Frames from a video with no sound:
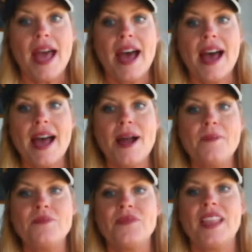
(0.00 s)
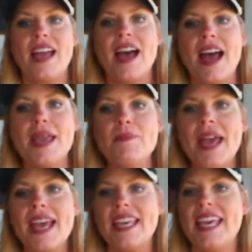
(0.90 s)
Hi,
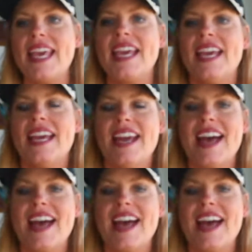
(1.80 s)
Peggy.